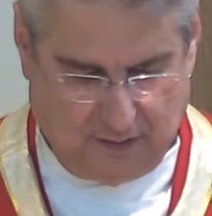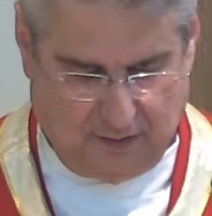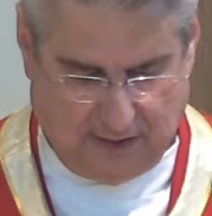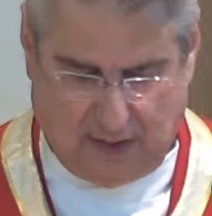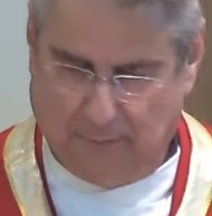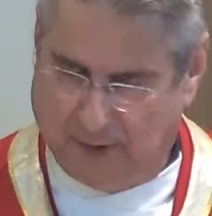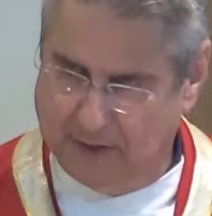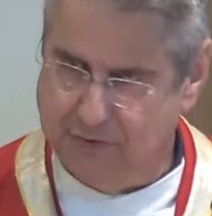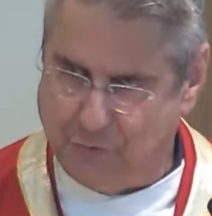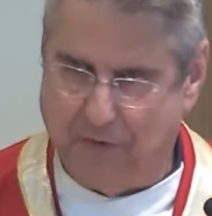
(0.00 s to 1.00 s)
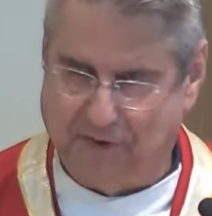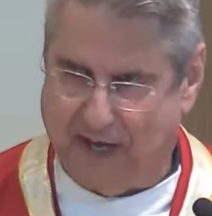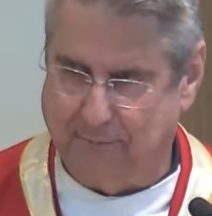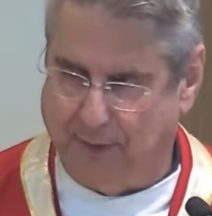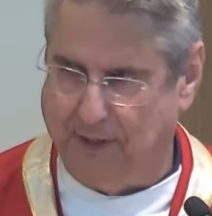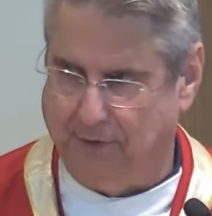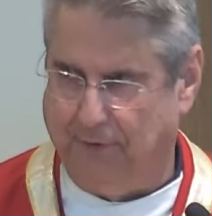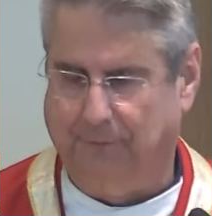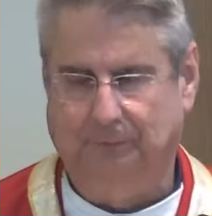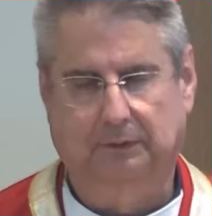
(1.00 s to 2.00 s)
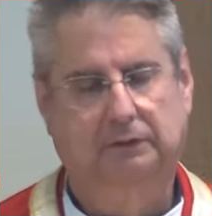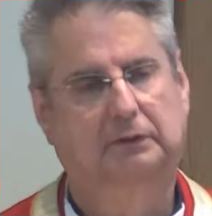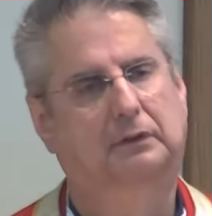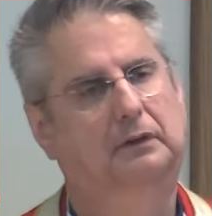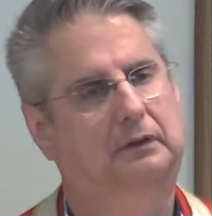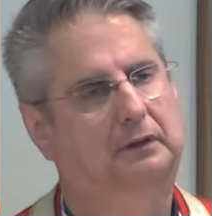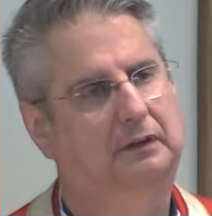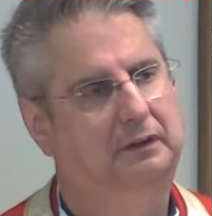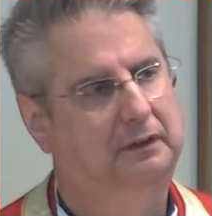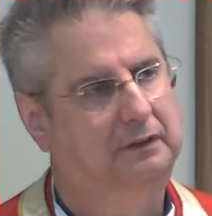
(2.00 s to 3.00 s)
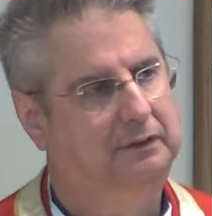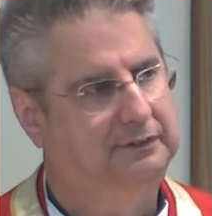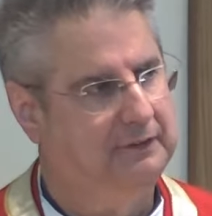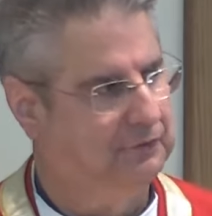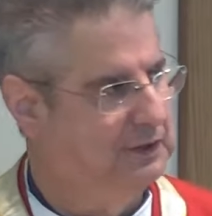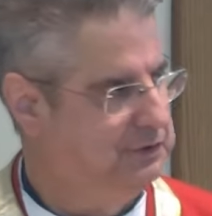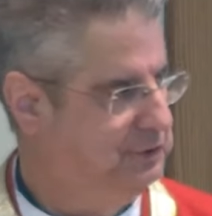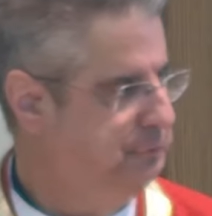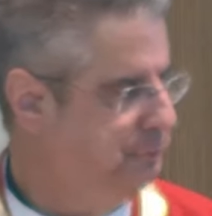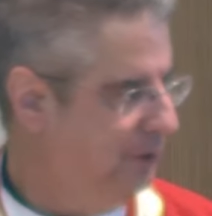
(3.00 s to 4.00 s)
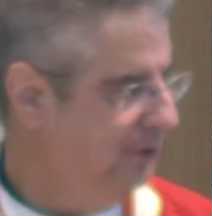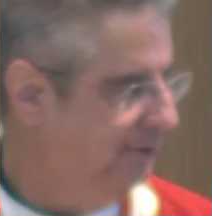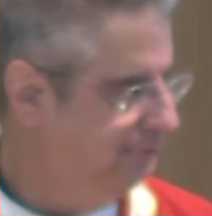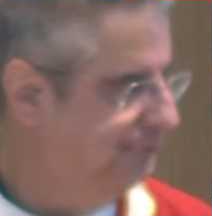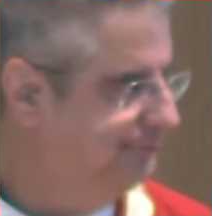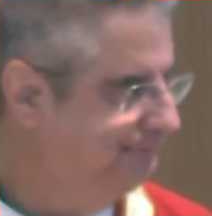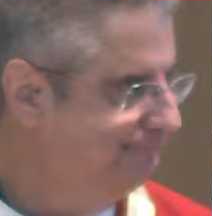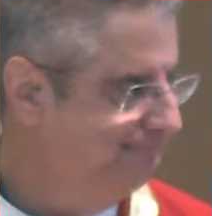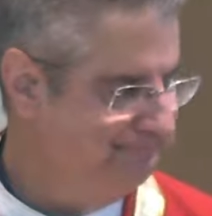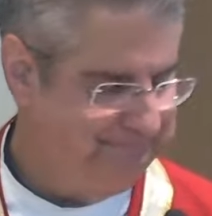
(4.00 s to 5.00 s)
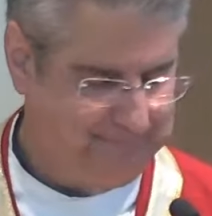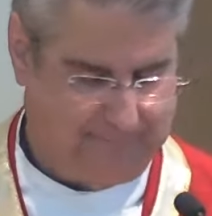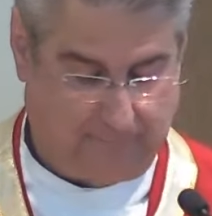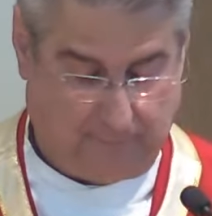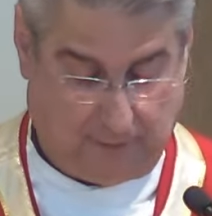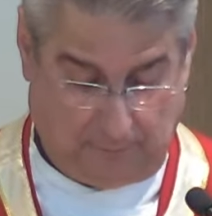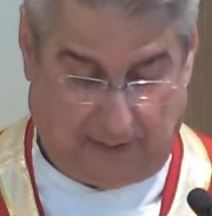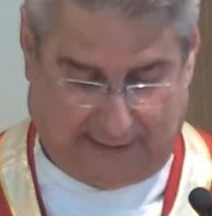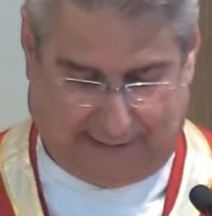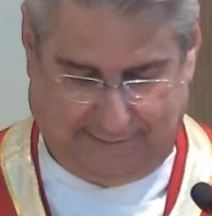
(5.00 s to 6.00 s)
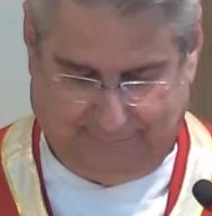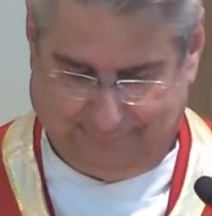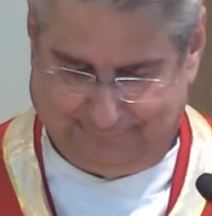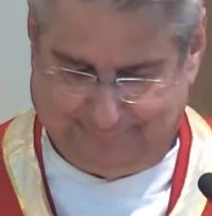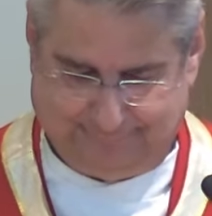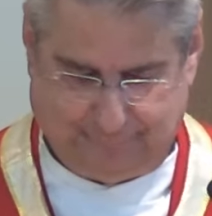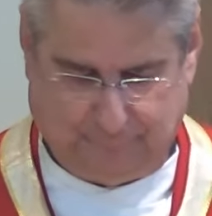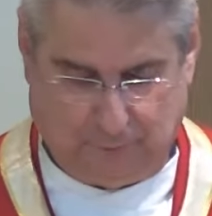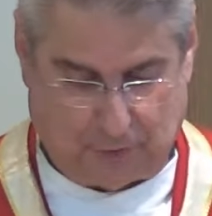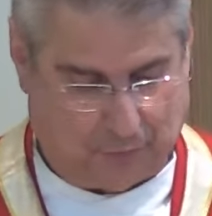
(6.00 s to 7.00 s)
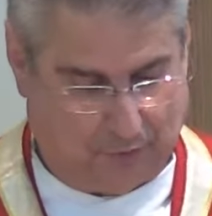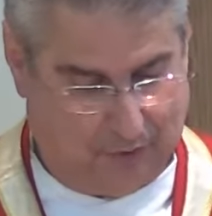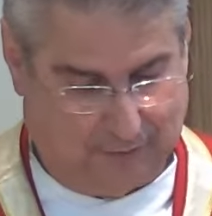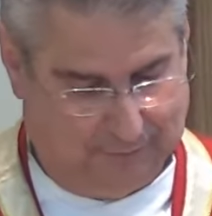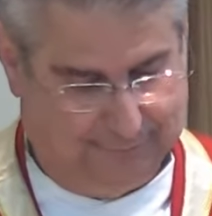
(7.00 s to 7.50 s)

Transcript: Now, mind you, I've had my own, suffering two burnouts in my life, which were